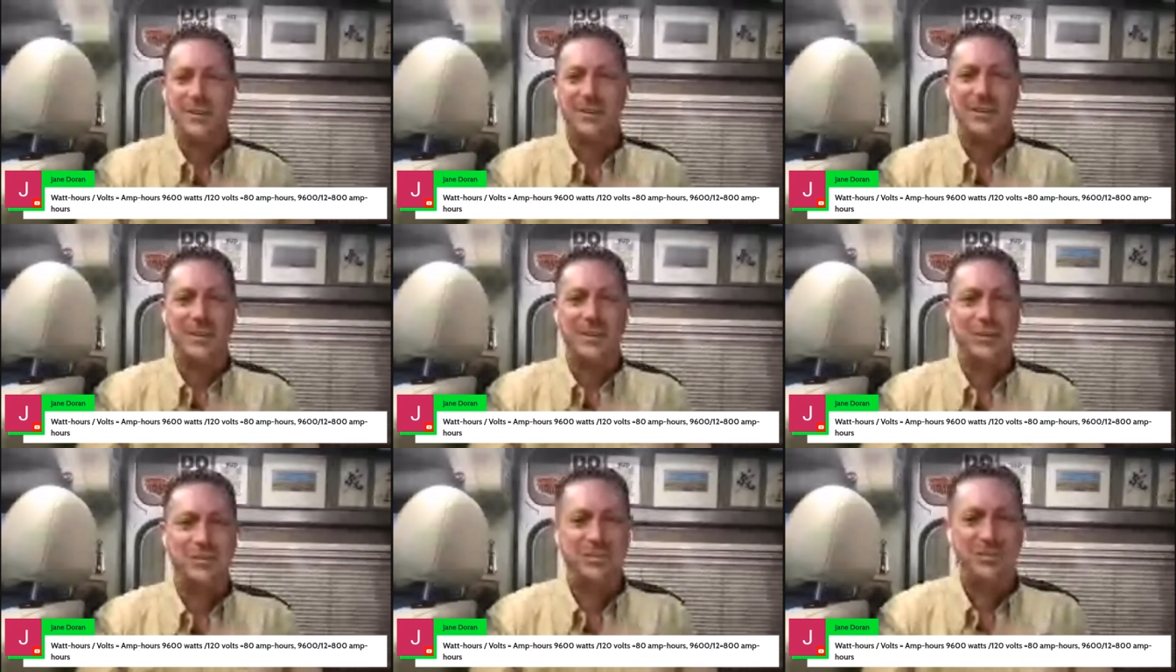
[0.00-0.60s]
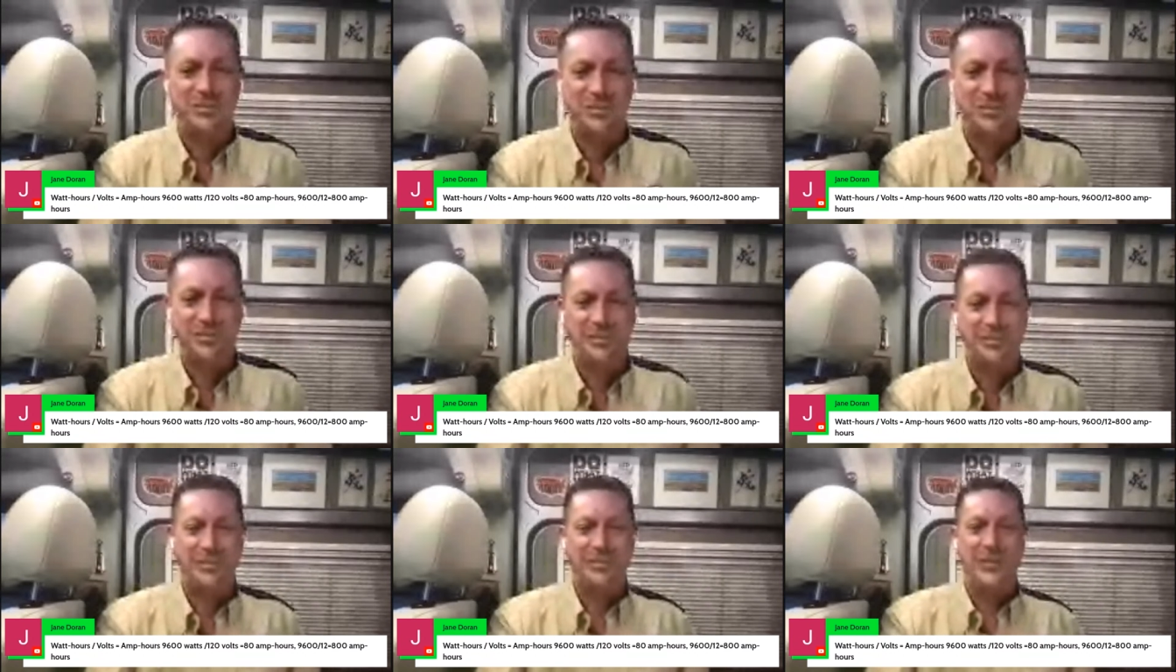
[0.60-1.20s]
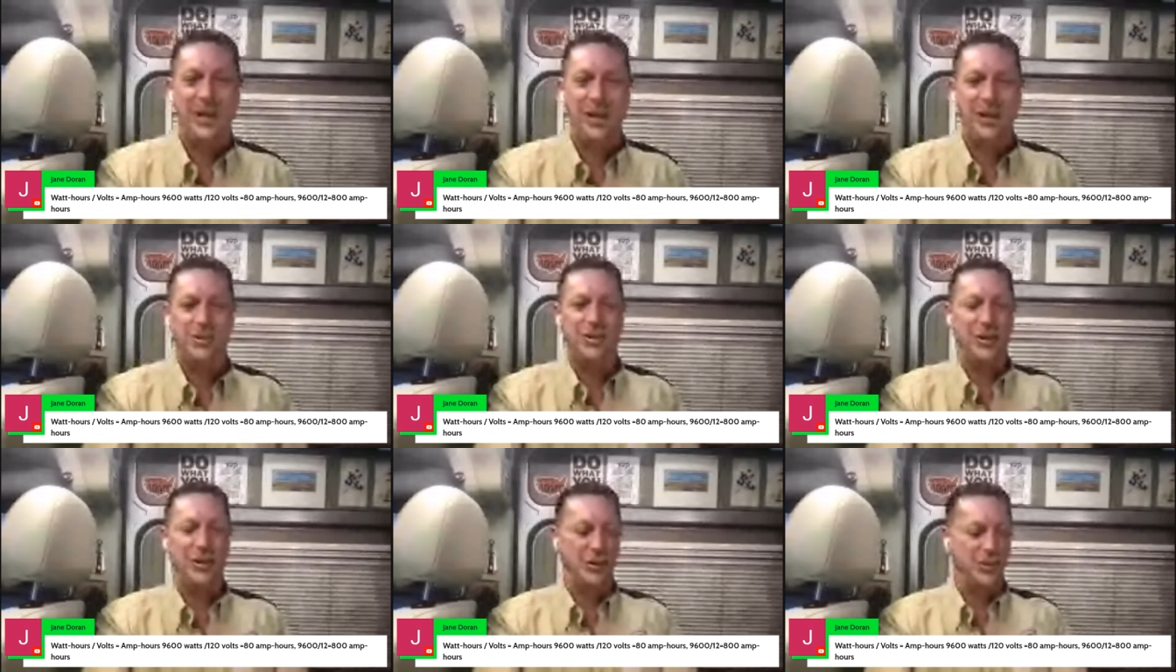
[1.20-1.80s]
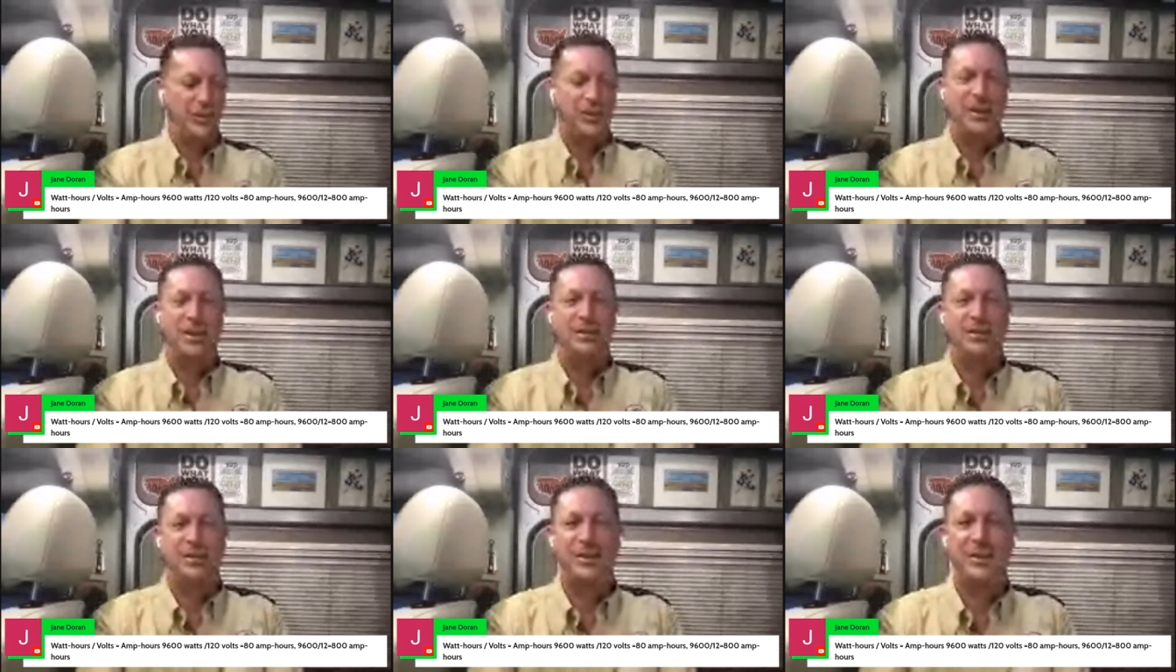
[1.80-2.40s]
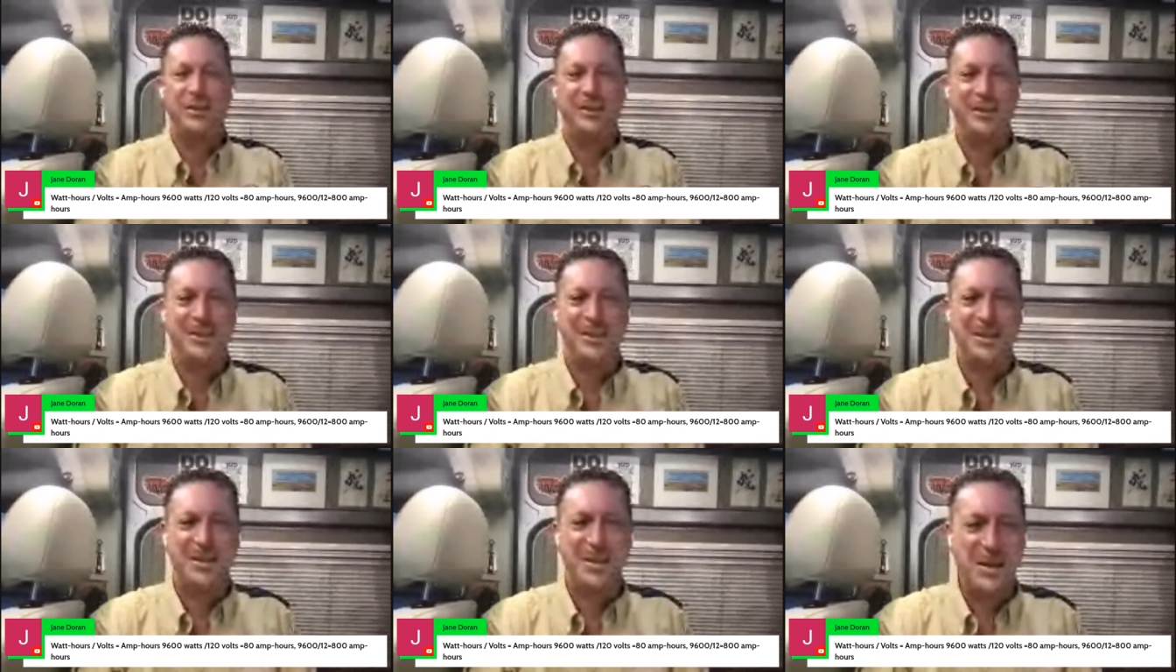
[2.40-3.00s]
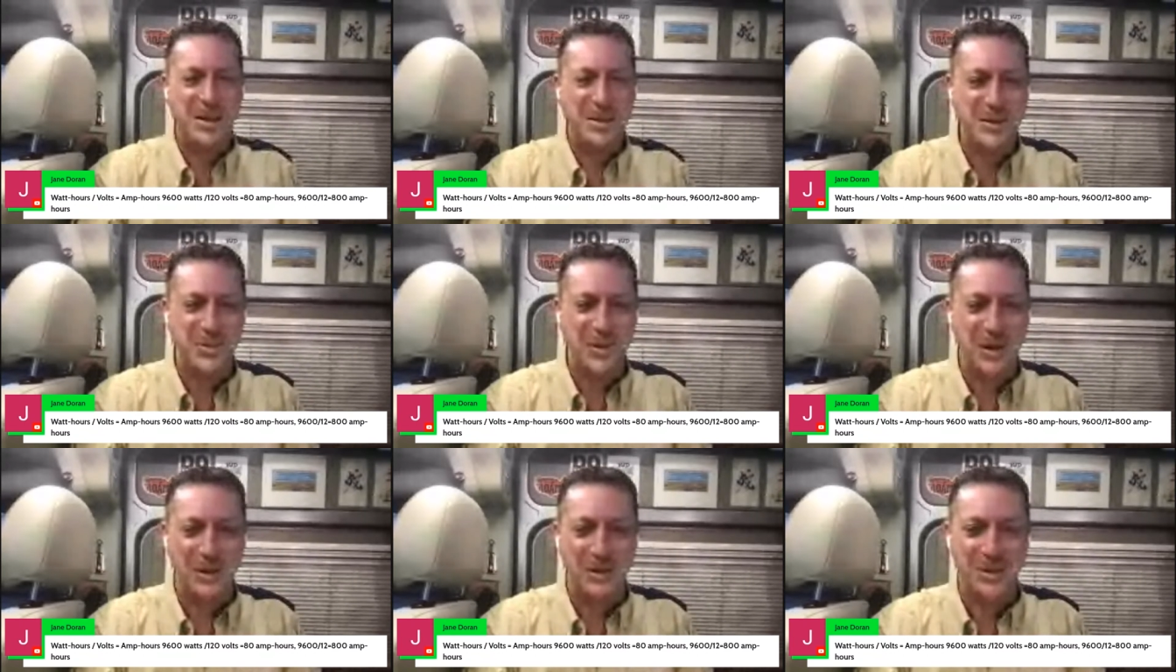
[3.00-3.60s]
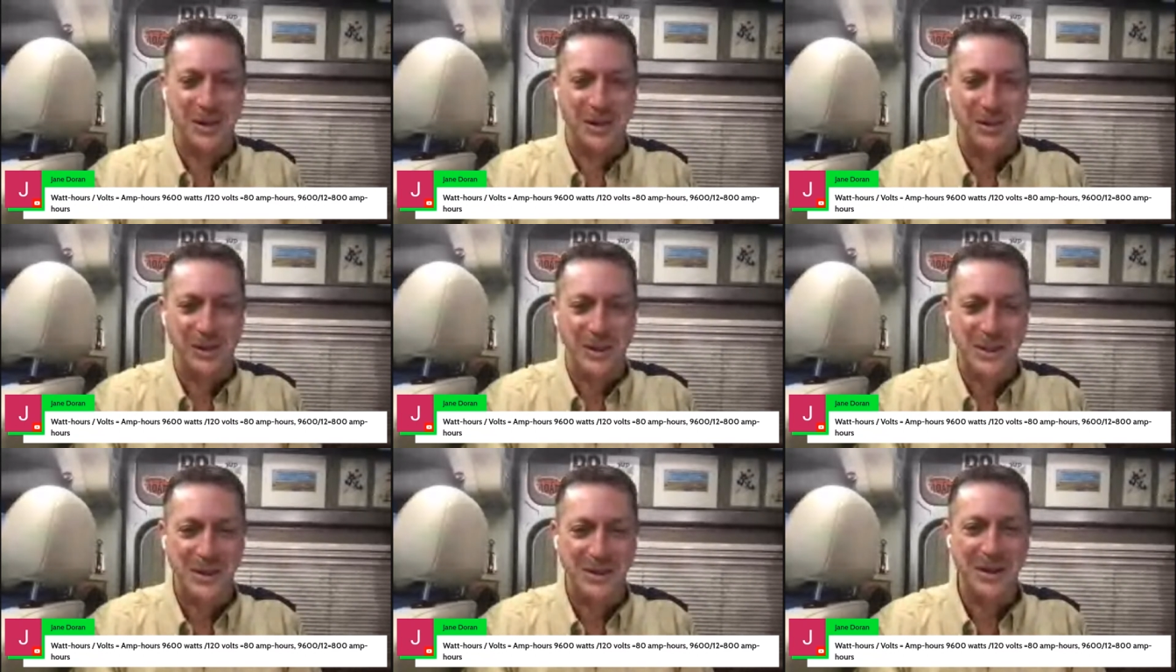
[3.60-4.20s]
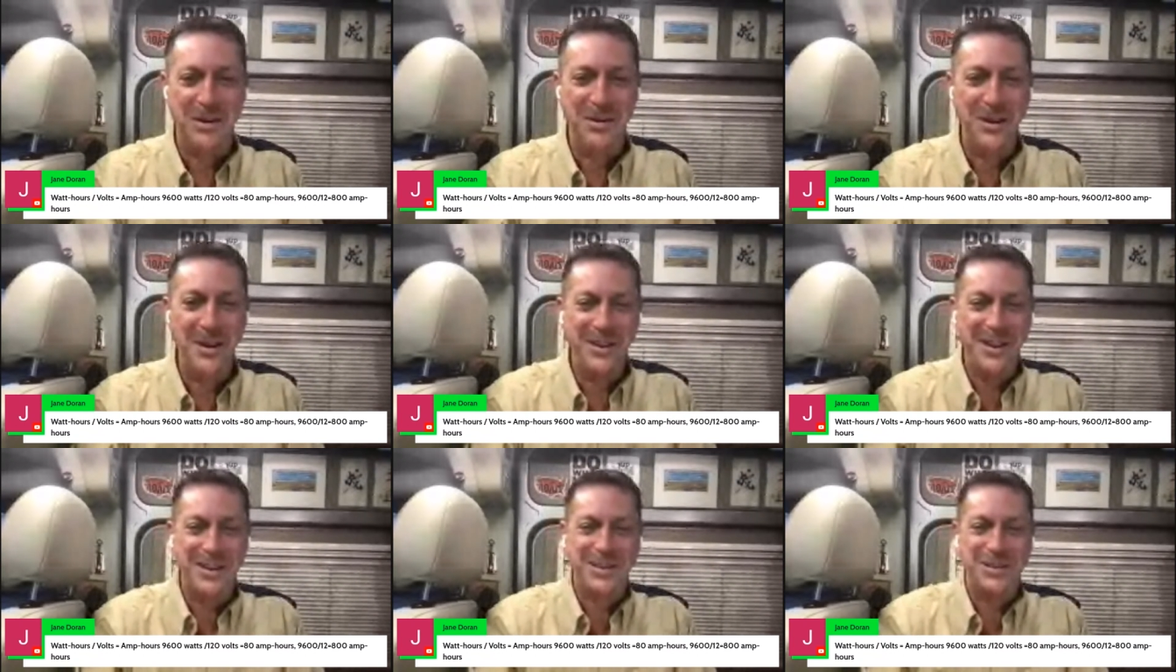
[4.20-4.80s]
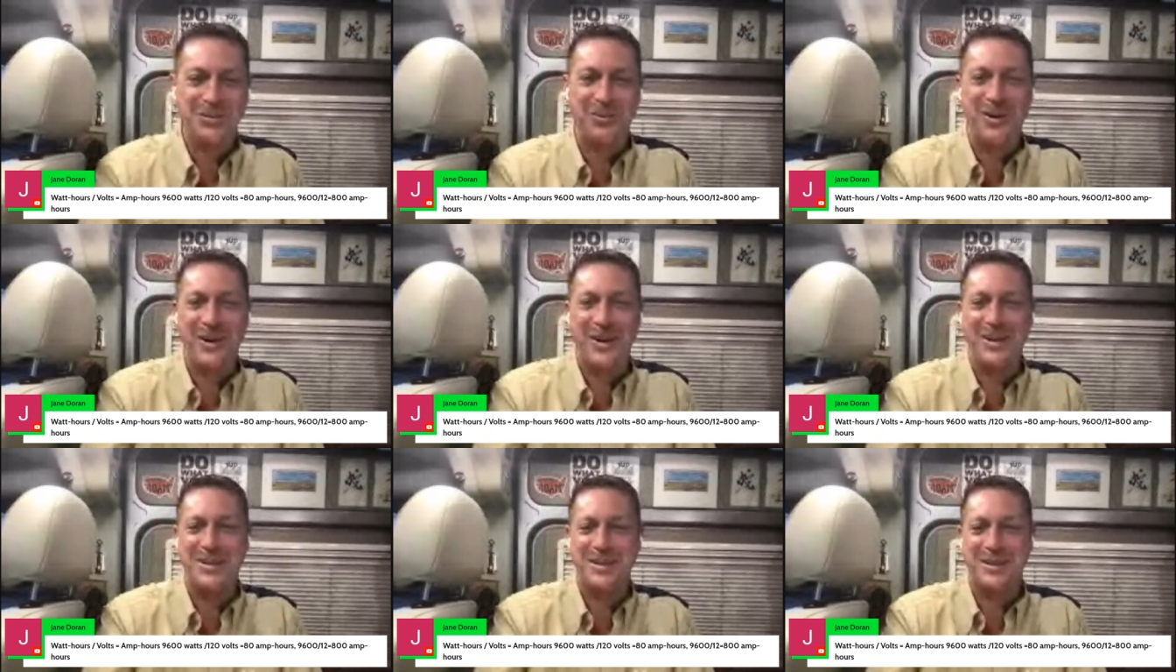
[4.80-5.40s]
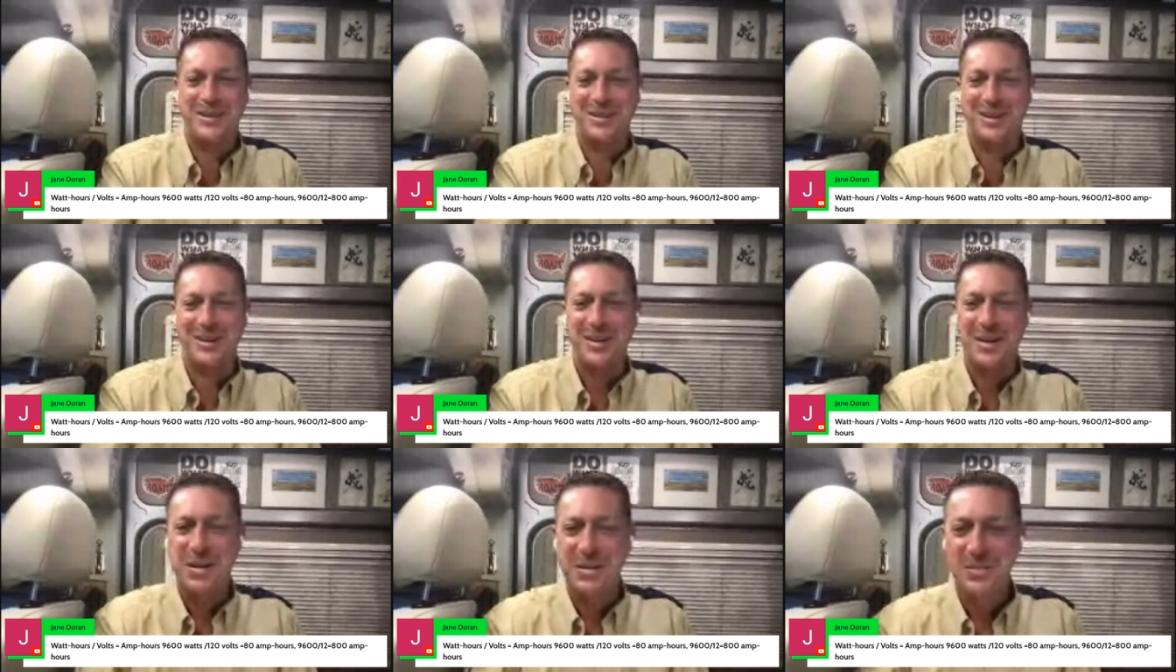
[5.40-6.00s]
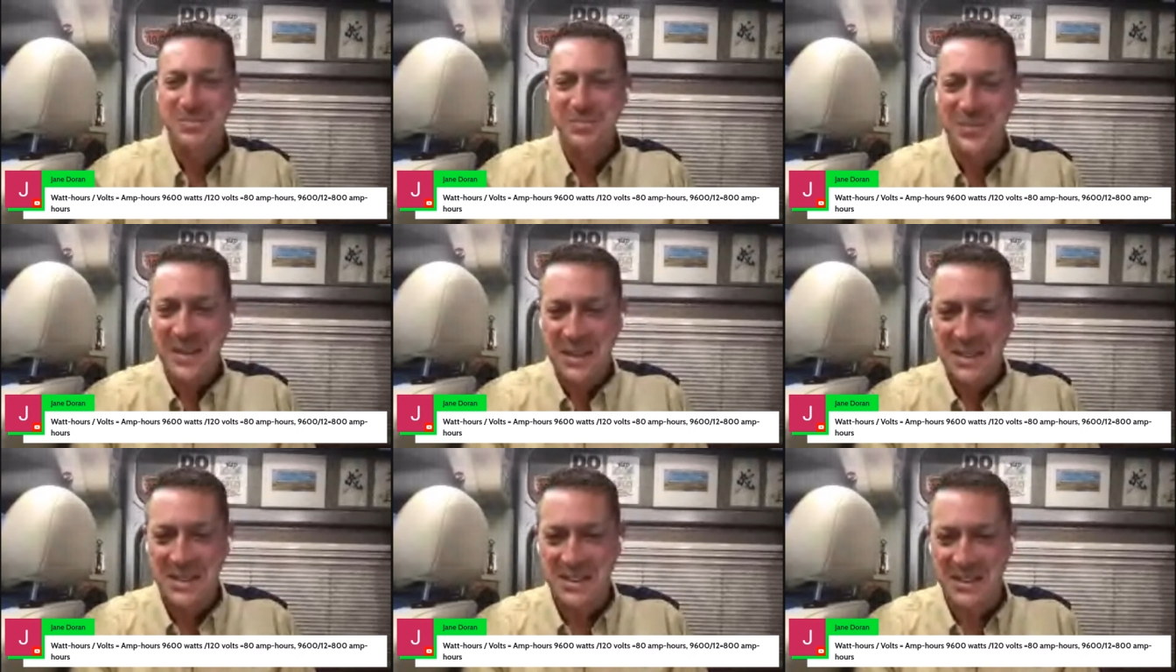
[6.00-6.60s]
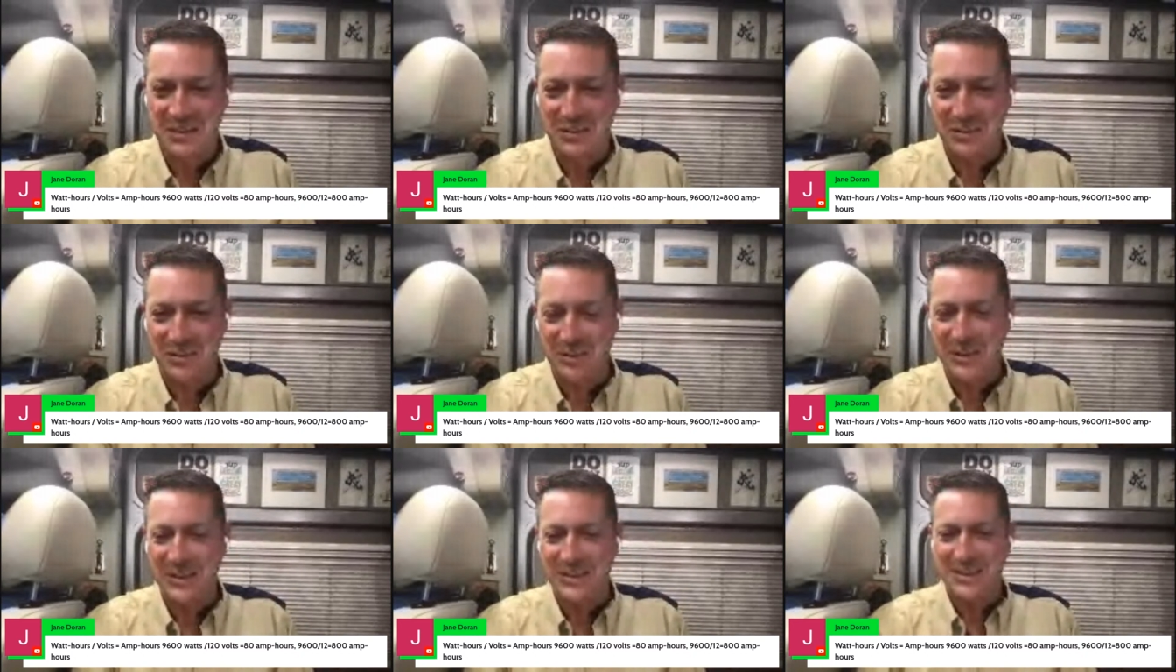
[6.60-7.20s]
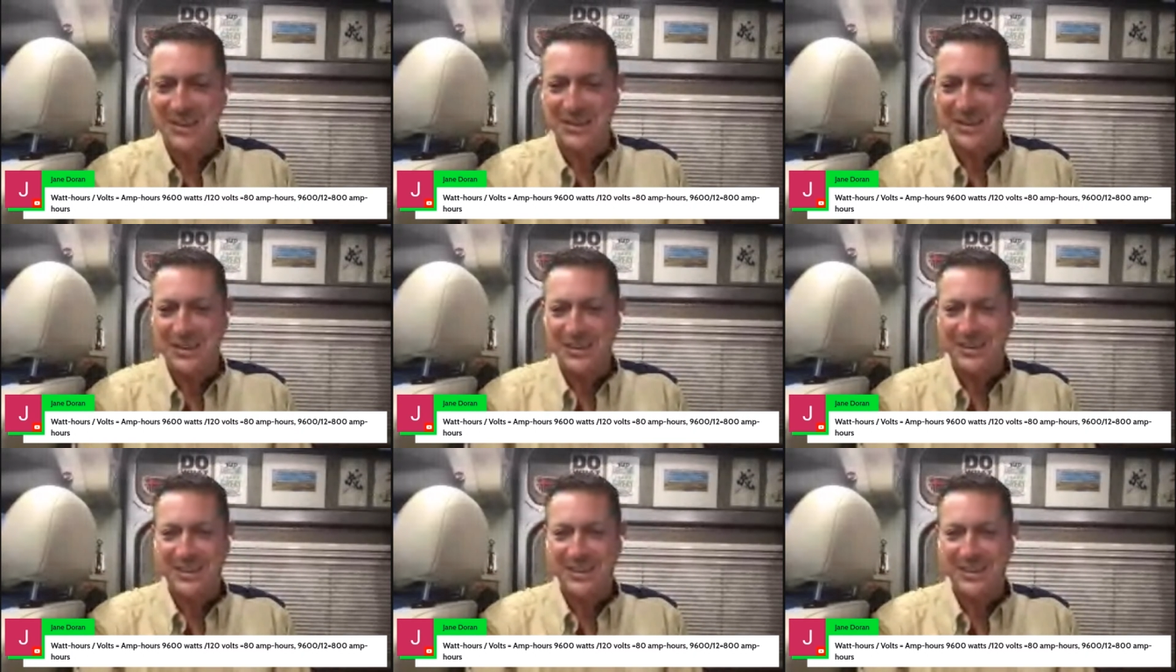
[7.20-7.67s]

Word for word: Um, let you guys read that. Uh, to me, it looks like Greek. That's why I just like stick with the watts.